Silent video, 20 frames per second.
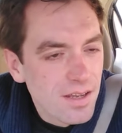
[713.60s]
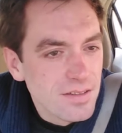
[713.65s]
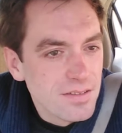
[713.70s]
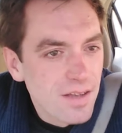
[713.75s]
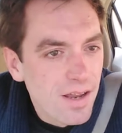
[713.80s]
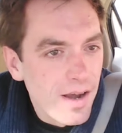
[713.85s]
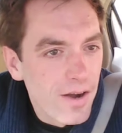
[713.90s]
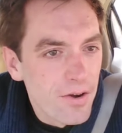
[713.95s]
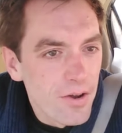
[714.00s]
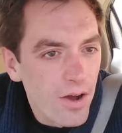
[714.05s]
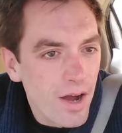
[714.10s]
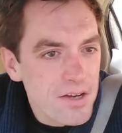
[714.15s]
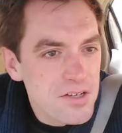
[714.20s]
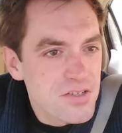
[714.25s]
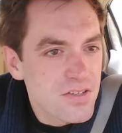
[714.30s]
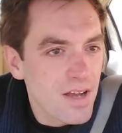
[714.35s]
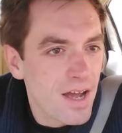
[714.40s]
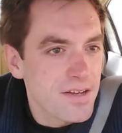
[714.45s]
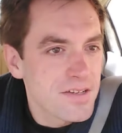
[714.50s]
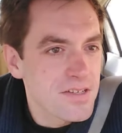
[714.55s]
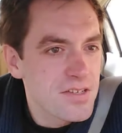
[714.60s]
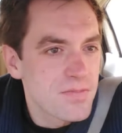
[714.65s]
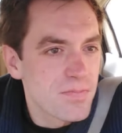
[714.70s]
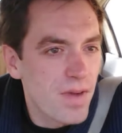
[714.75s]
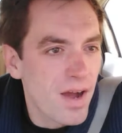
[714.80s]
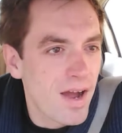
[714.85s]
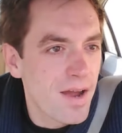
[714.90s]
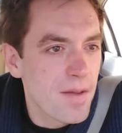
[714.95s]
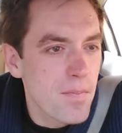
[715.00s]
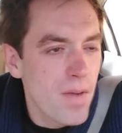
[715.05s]
I don't know. I just
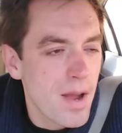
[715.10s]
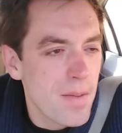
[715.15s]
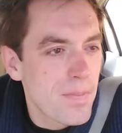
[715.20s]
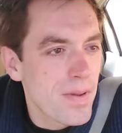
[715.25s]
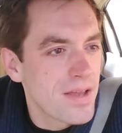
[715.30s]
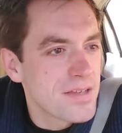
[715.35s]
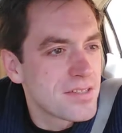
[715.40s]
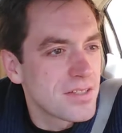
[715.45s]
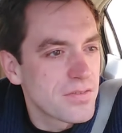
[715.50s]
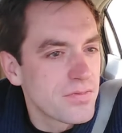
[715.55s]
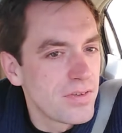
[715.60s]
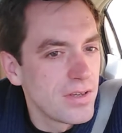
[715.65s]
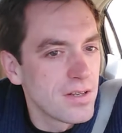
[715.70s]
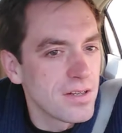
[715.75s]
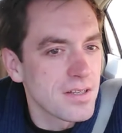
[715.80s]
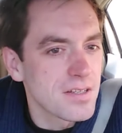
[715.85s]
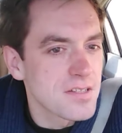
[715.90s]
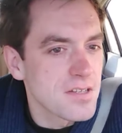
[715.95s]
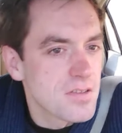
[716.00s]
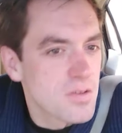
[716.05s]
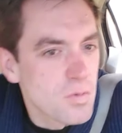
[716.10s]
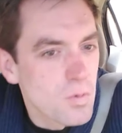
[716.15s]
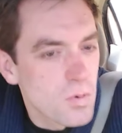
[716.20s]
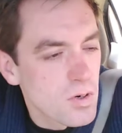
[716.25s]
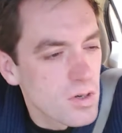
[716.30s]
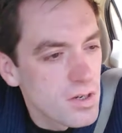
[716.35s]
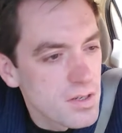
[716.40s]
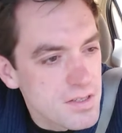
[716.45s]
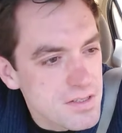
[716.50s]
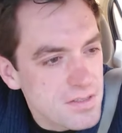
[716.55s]
my basic feeling is that the
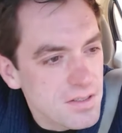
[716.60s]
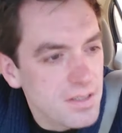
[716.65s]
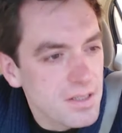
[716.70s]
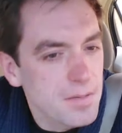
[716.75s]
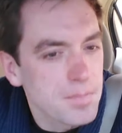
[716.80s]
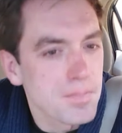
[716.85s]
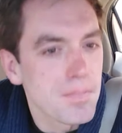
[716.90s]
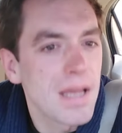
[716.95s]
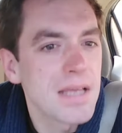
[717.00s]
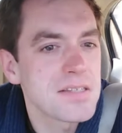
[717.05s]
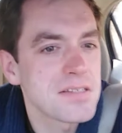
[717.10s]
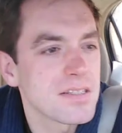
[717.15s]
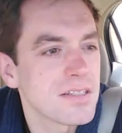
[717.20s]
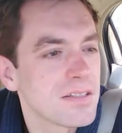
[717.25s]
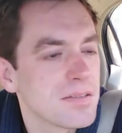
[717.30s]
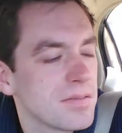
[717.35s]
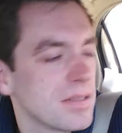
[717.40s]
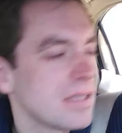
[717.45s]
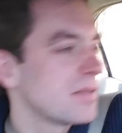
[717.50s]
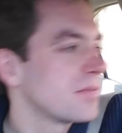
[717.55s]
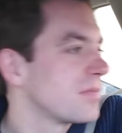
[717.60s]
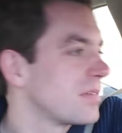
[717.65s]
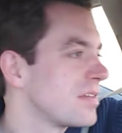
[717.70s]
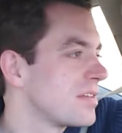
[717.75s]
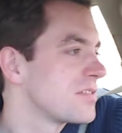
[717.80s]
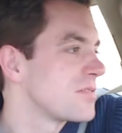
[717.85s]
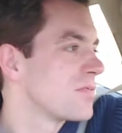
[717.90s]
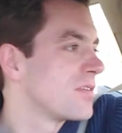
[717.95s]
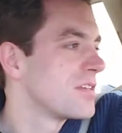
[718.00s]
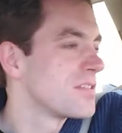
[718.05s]
world is like
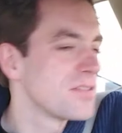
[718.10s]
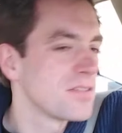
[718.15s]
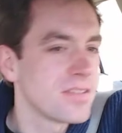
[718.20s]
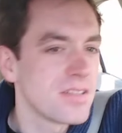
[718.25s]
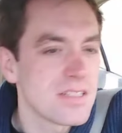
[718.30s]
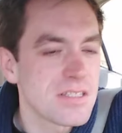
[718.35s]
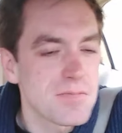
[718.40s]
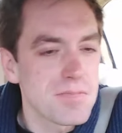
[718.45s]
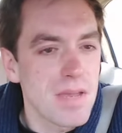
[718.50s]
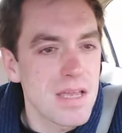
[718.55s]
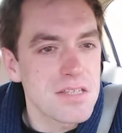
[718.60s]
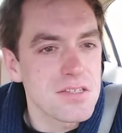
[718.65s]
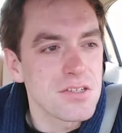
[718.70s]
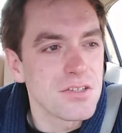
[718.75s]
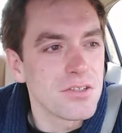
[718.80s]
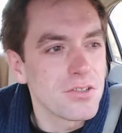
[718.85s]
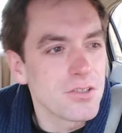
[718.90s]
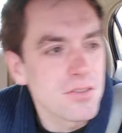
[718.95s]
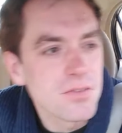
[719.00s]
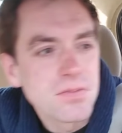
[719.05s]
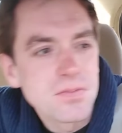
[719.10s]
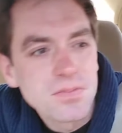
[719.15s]
is messier